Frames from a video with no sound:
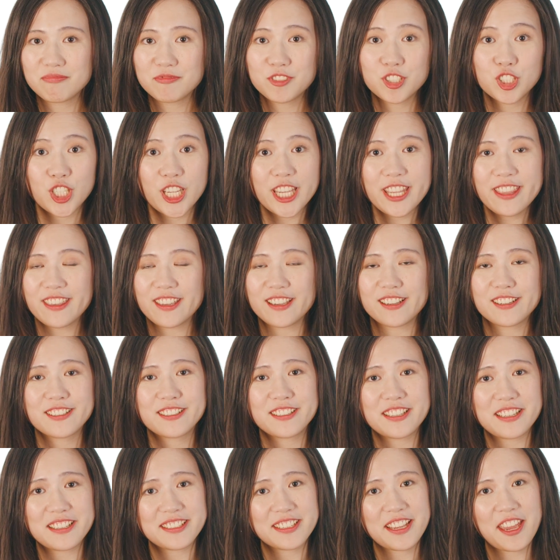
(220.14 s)
she thinks
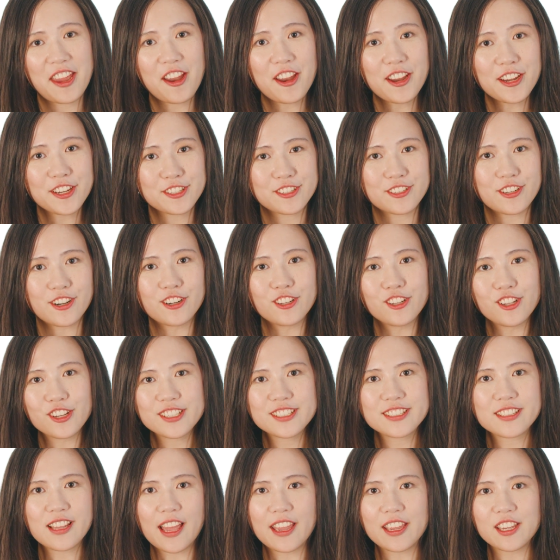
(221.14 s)
this character
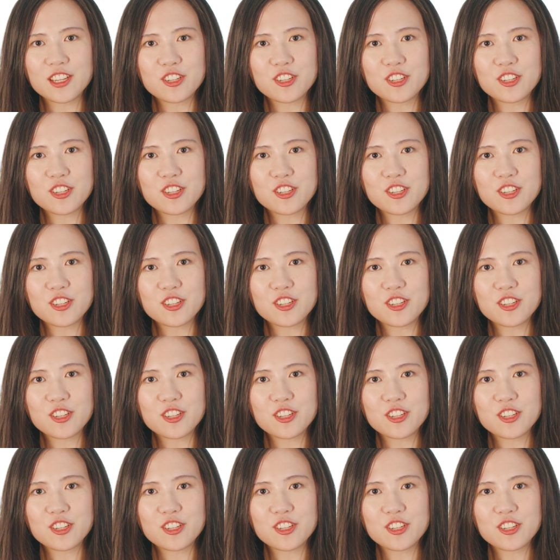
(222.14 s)
looks like